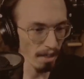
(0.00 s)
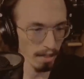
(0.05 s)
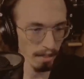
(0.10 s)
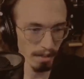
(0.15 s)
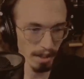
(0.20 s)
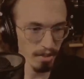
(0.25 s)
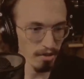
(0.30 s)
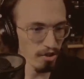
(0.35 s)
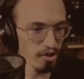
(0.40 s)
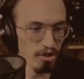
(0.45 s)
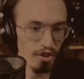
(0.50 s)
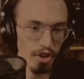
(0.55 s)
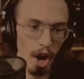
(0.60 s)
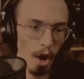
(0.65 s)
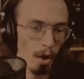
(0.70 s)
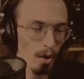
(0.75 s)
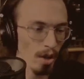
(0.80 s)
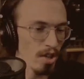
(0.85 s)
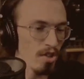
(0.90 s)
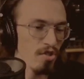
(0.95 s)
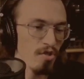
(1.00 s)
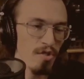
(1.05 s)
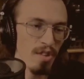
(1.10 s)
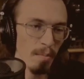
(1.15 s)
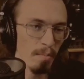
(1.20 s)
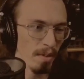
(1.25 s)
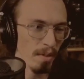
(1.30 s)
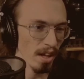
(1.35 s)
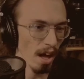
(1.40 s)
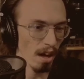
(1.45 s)
Let's just go. Let's do
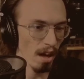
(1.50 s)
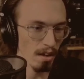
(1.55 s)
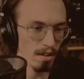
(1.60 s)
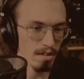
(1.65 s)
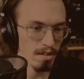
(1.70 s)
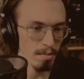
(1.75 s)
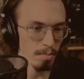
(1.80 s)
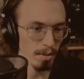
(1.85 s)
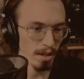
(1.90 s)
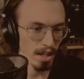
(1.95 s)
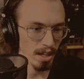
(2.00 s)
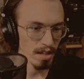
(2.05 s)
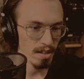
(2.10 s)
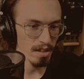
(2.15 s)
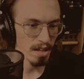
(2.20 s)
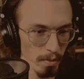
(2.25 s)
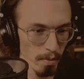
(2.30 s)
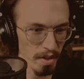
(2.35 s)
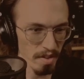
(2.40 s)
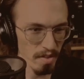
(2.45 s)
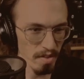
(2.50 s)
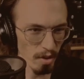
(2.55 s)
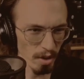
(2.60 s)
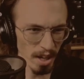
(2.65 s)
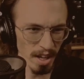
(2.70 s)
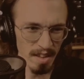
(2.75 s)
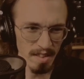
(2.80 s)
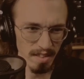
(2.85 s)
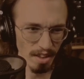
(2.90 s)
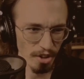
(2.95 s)
something else, please. This is
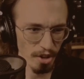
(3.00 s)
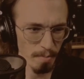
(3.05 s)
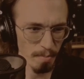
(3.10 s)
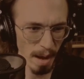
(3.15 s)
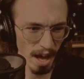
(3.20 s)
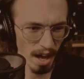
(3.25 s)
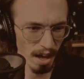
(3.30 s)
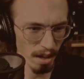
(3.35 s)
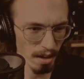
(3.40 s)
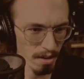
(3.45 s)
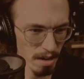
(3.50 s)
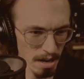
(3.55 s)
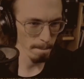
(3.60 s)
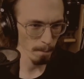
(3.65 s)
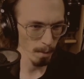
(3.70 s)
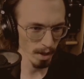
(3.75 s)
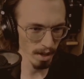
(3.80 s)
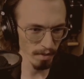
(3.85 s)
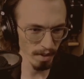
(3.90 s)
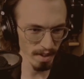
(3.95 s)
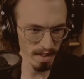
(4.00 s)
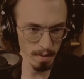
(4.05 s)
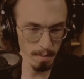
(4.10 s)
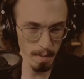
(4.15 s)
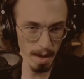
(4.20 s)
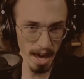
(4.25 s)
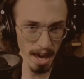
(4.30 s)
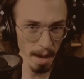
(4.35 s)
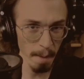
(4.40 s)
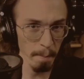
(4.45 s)
okay, Slenderman. We're gonna find
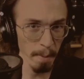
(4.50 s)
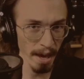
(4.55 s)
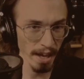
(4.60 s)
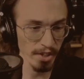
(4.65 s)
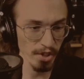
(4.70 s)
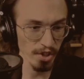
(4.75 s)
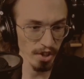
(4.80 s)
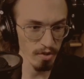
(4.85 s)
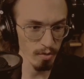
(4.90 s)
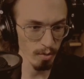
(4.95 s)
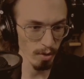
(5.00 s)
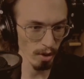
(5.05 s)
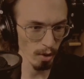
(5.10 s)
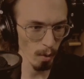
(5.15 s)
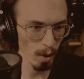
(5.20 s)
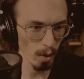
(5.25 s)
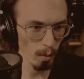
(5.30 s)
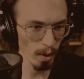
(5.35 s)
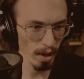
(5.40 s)
some 8 pages real quick.